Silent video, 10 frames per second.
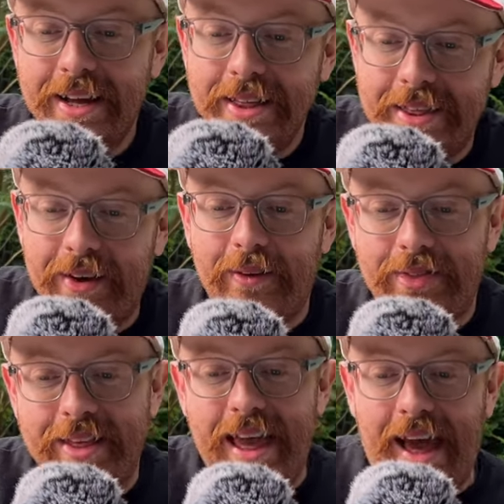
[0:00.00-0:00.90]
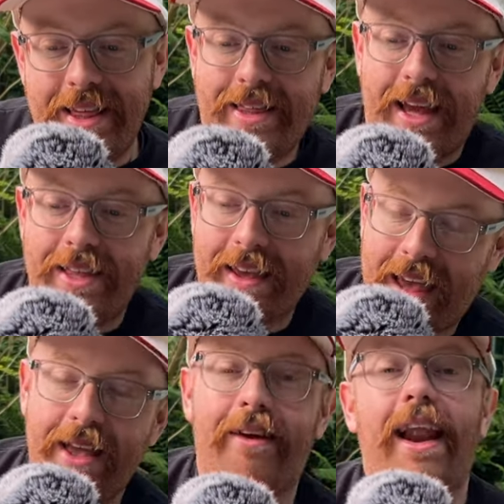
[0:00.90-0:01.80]
So, the test to
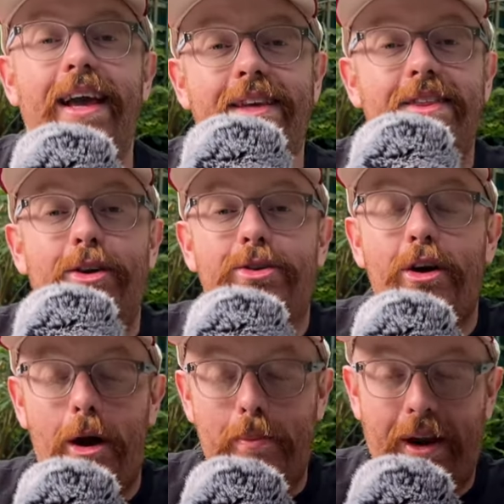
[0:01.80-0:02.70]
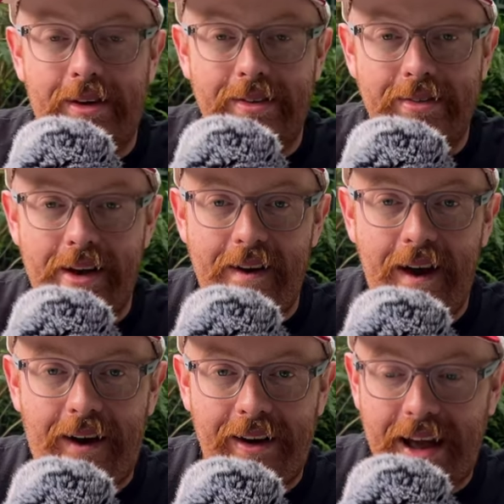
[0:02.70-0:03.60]
get your license to interpret. There we
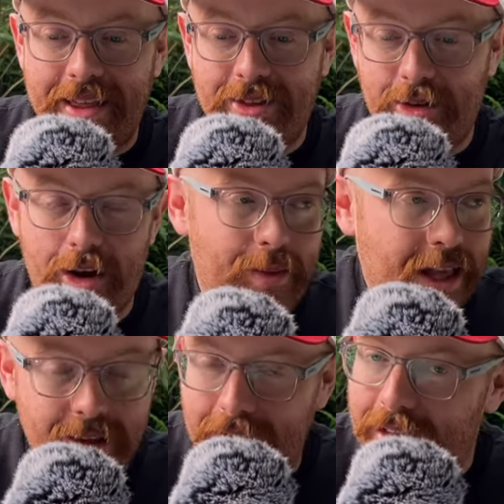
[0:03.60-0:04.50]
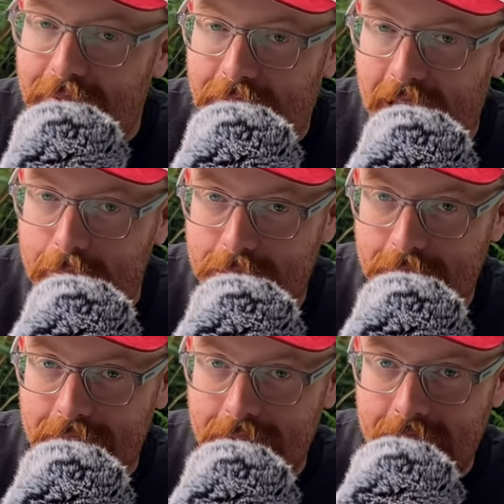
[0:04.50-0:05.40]
are. License to interpret. That's a good name for the
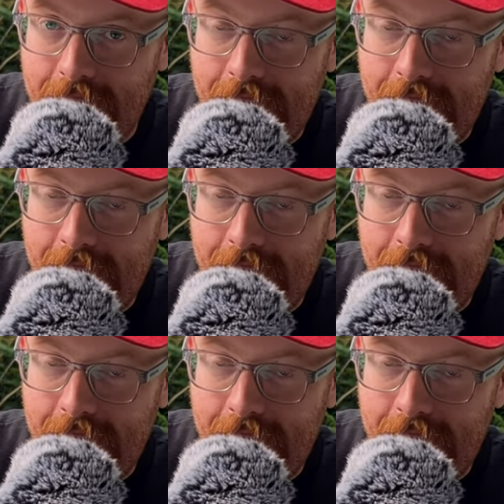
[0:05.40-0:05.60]
episode, isn't it?